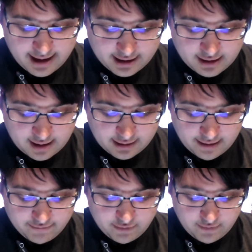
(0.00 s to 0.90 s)
as
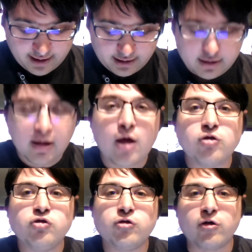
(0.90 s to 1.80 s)
loved ones
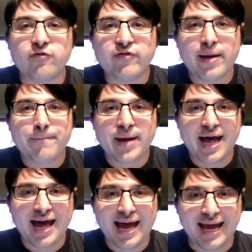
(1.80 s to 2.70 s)
drove
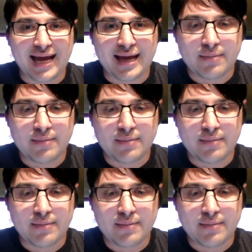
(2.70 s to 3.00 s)
by.